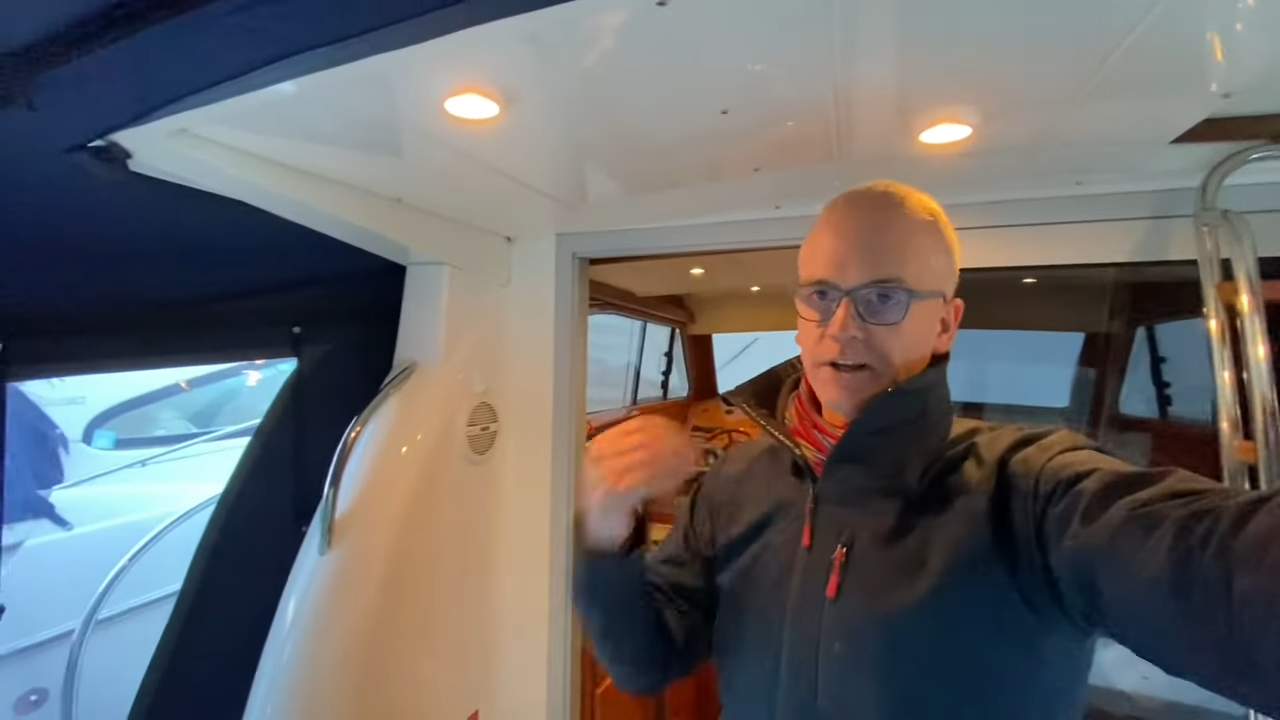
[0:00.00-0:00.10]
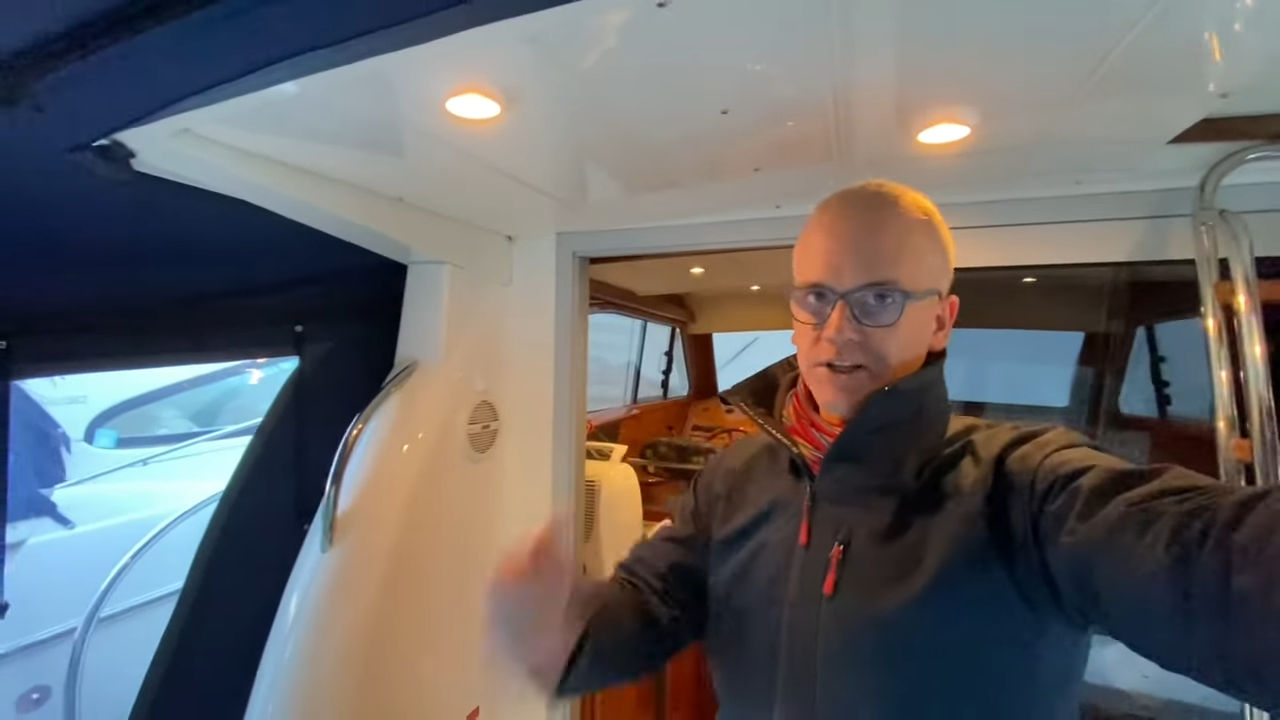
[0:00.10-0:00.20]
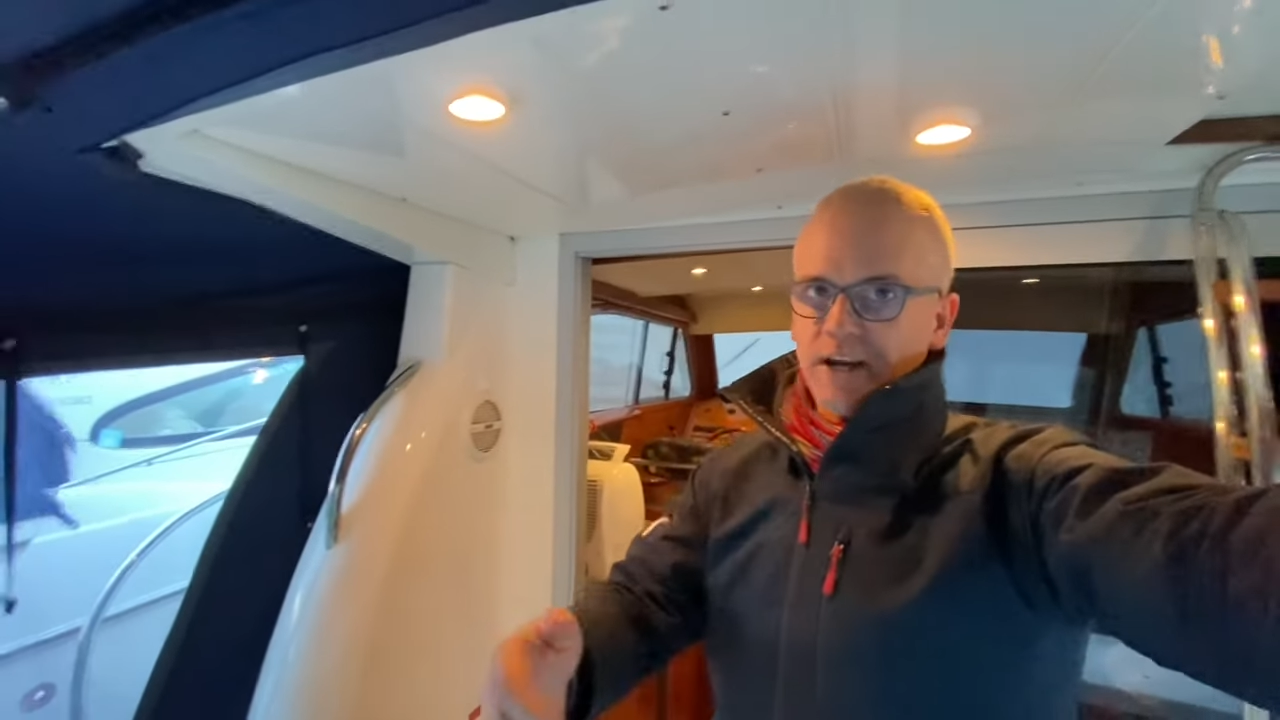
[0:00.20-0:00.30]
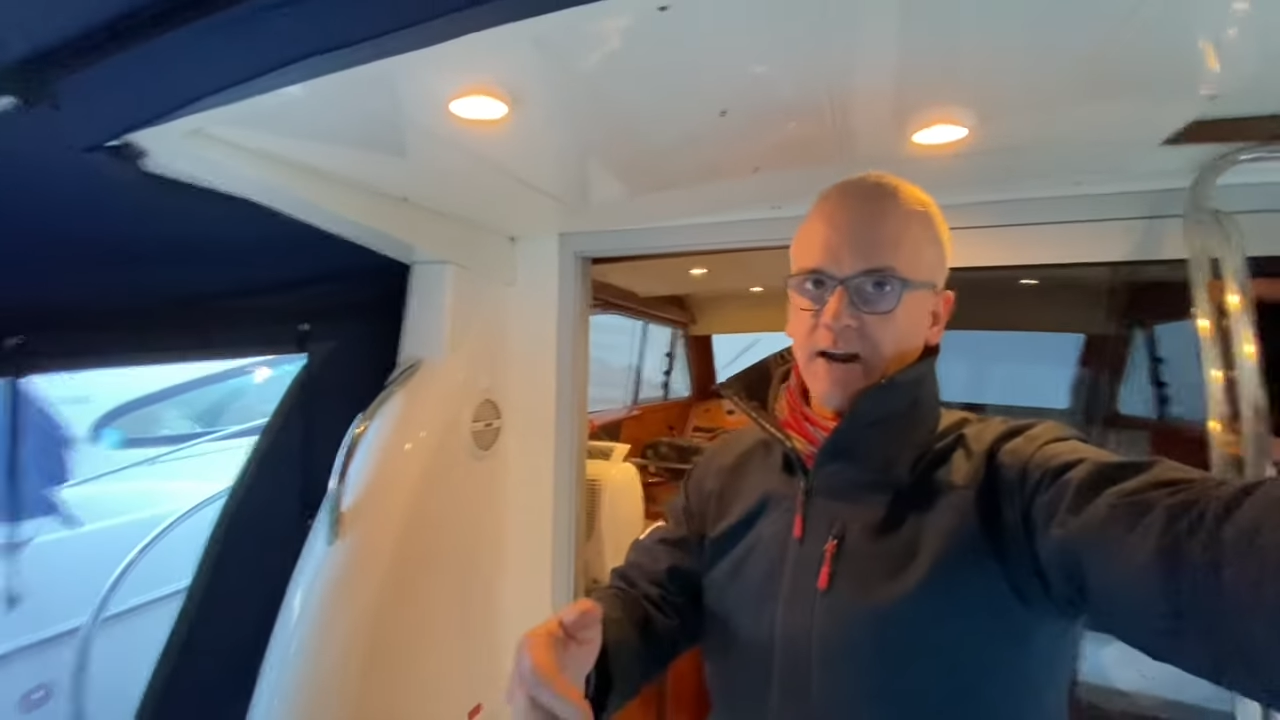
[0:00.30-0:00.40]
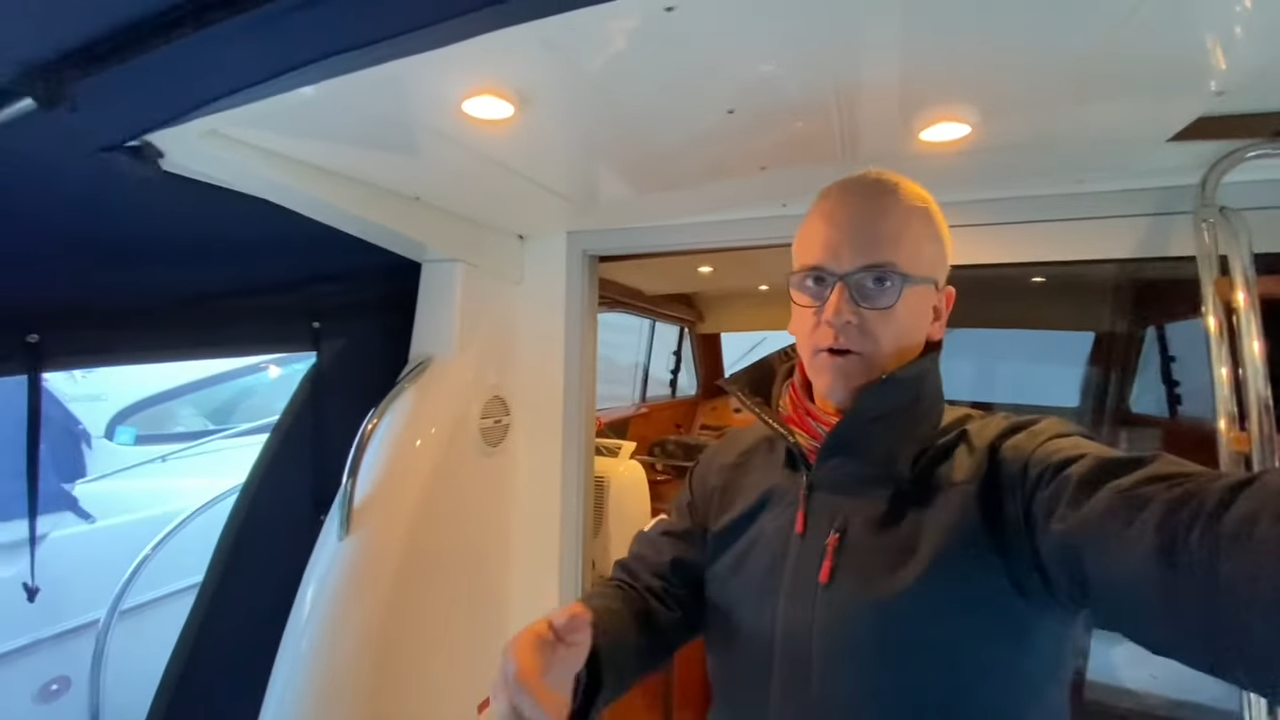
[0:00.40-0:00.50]

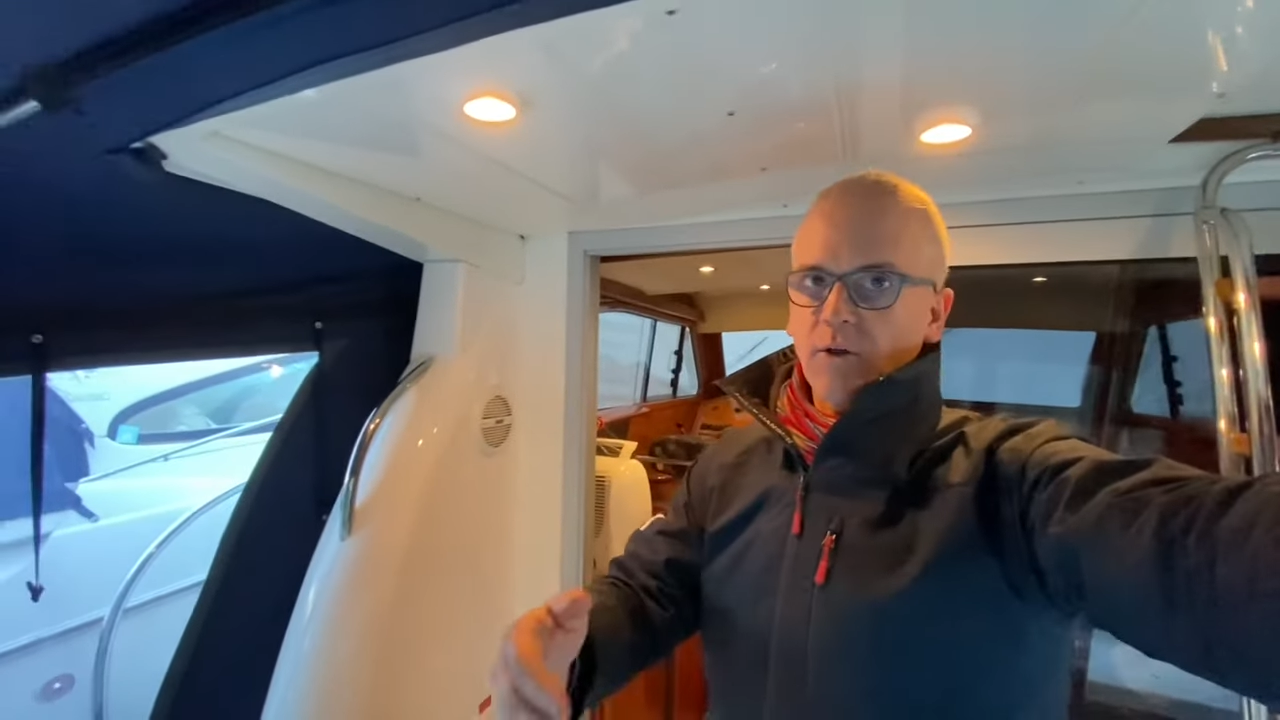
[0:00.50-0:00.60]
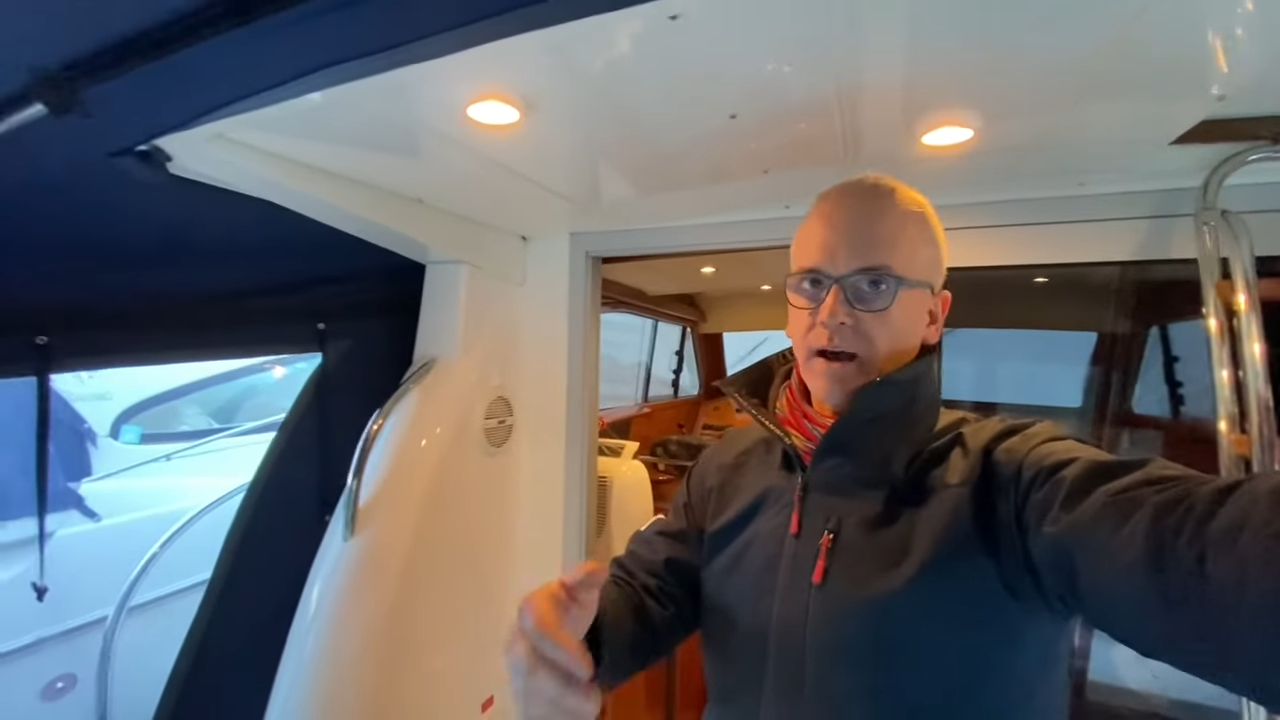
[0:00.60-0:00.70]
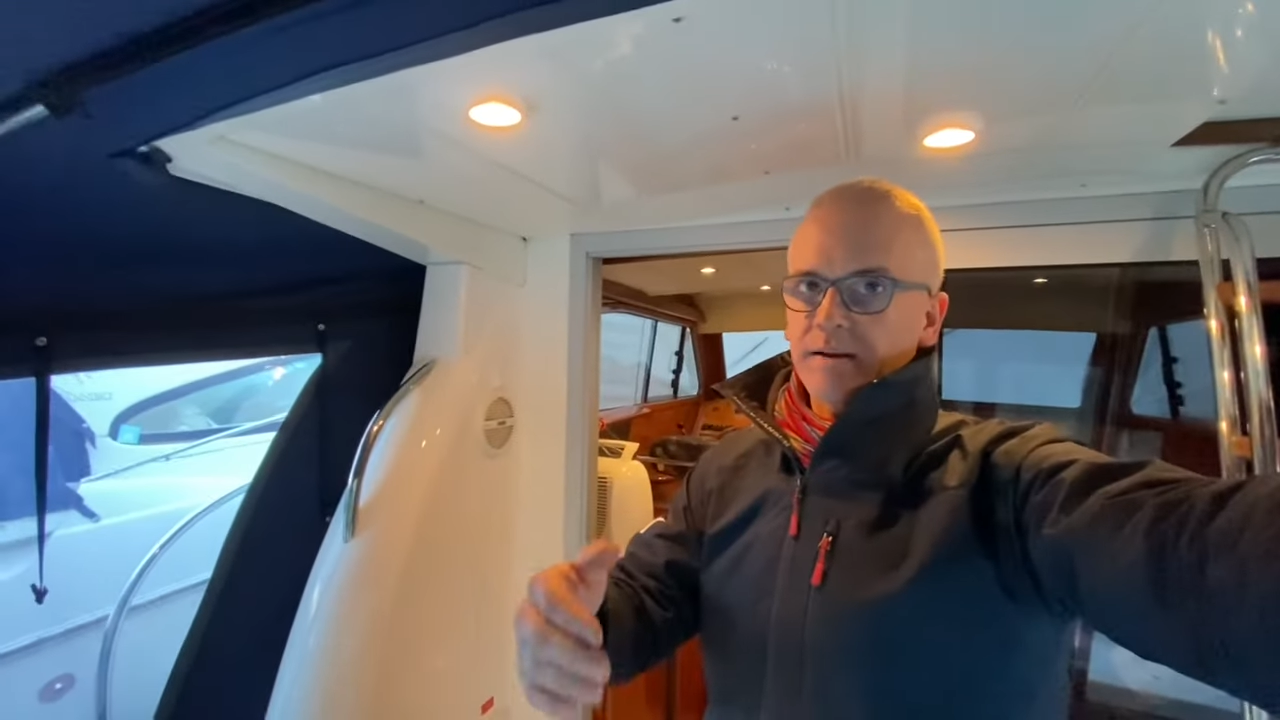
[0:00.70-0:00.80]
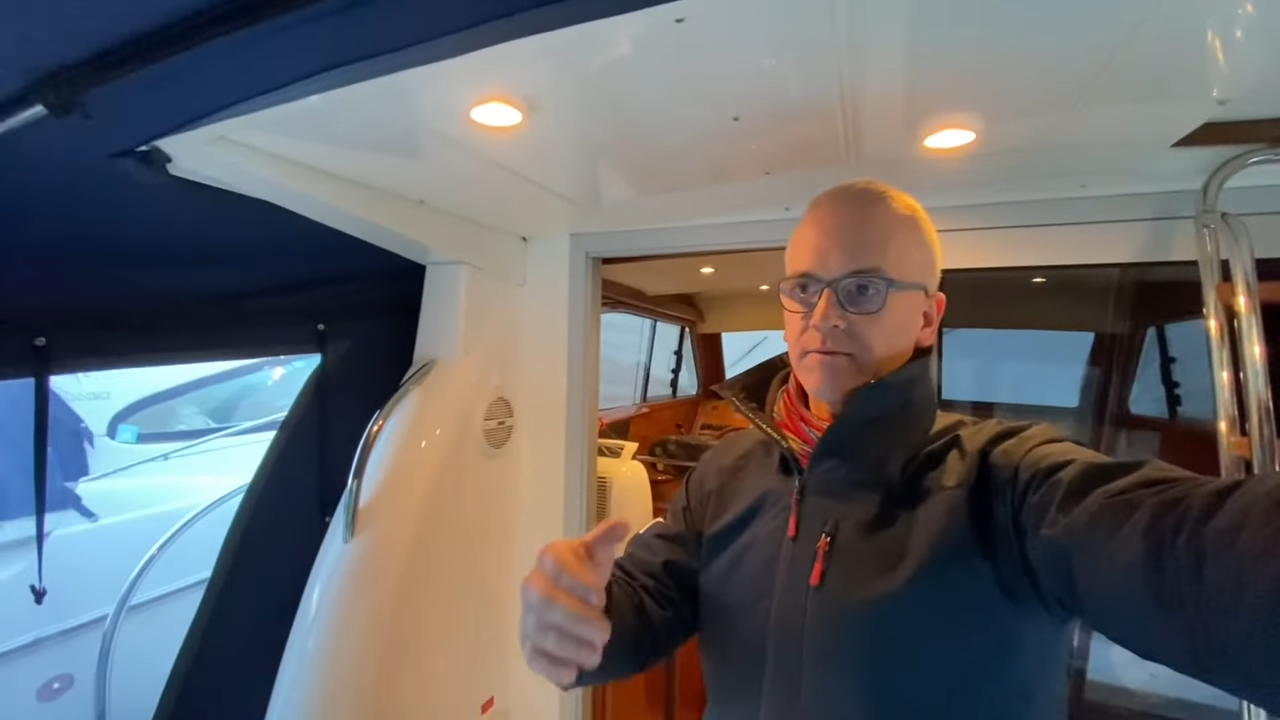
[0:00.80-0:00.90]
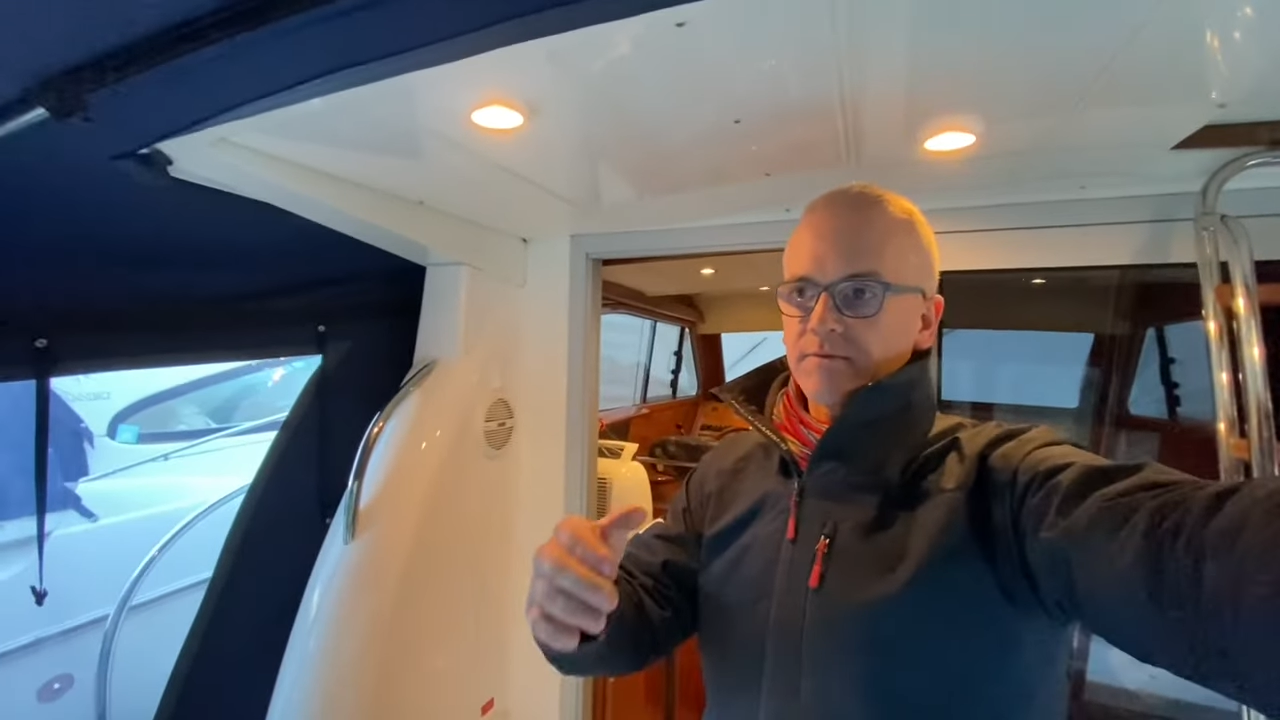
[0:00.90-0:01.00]
check all
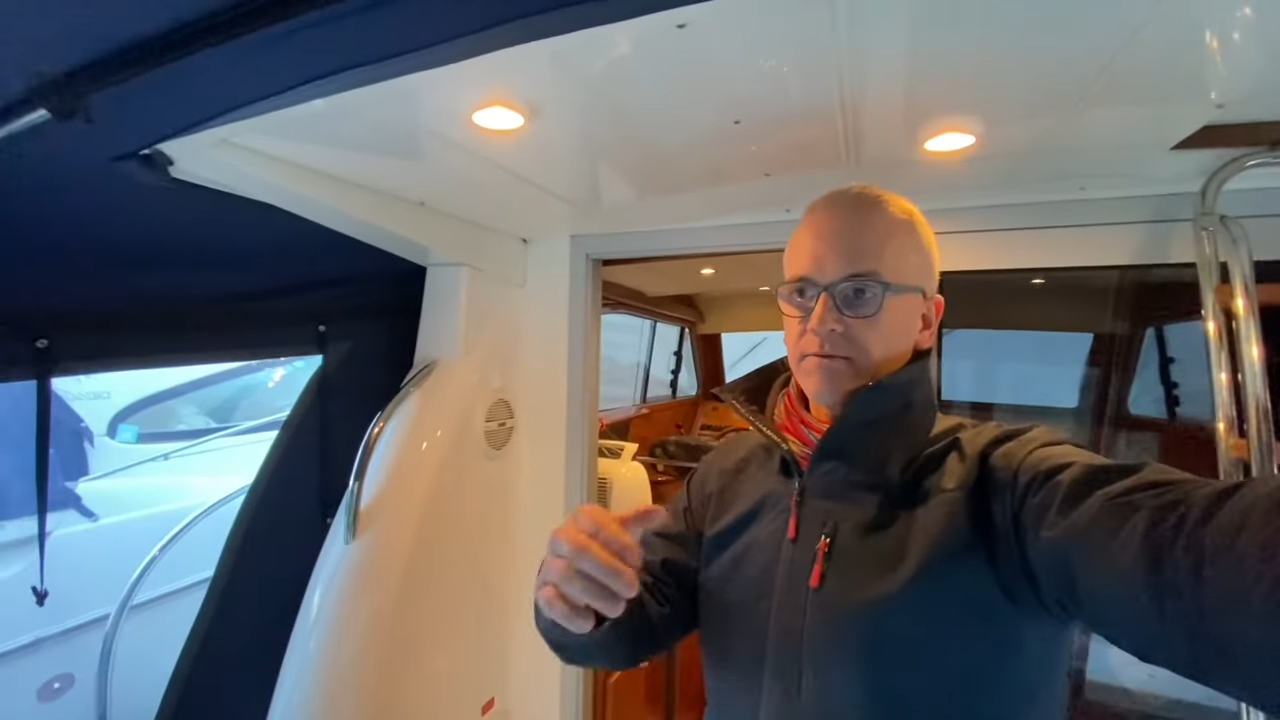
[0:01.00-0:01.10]
that